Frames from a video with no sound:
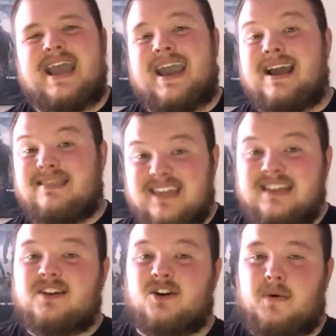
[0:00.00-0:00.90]
And I
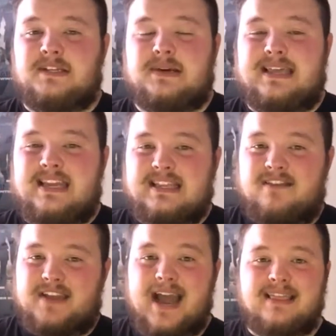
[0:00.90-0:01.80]
think they're going to. I think
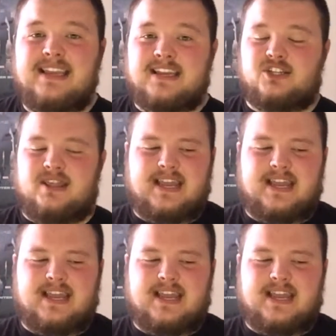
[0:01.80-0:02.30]
they got the engine.